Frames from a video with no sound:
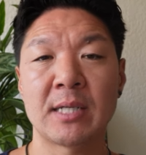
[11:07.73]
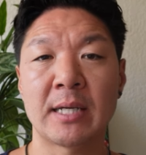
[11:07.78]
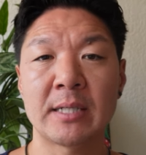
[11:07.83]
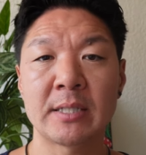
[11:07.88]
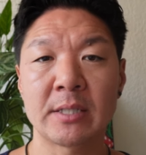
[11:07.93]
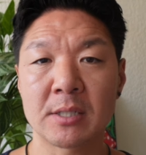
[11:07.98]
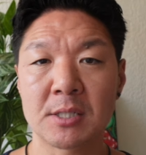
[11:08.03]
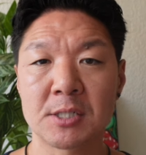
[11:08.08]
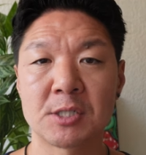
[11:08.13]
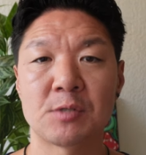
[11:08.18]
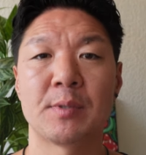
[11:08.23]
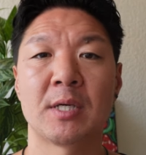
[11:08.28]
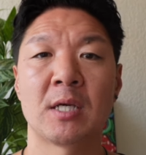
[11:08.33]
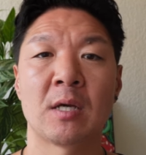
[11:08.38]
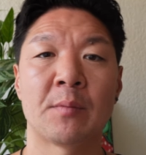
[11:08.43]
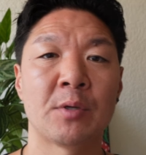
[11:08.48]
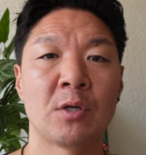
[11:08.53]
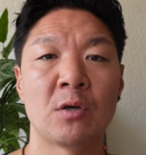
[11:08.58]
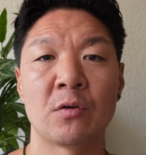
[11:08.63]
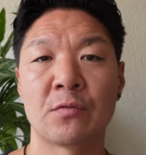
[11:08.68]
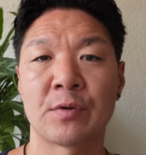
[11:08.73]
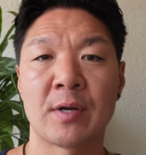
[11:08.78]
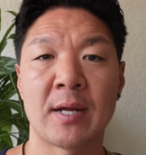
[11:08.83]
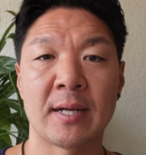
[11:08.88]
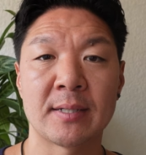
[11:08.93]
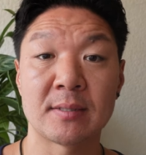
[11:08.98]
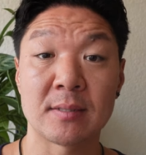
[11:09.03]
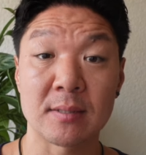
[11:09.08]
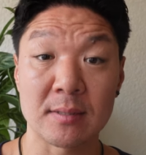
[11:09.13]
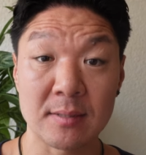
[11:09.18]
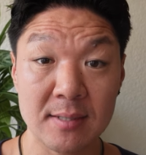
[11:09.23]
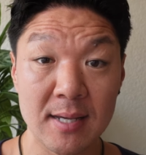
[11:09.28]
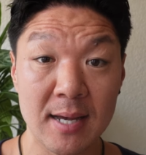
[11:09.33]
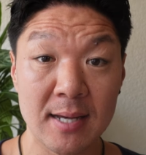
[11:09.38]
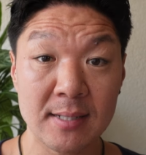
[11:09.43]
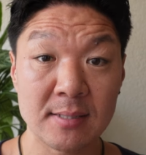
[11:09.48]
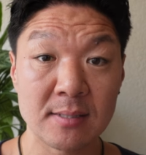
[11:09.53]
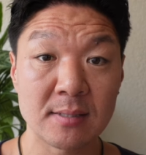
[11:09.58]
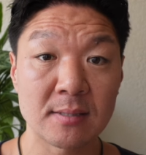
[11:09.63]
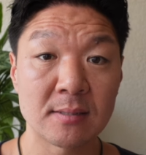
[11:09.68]
10 years to become an overnight
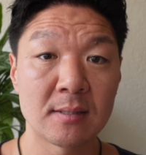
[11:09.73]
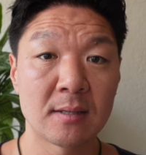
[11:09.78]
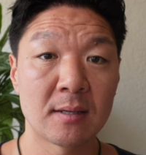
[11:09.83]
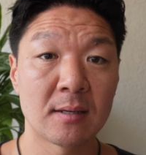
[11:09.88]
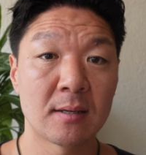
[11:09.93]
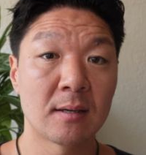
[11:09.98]
success.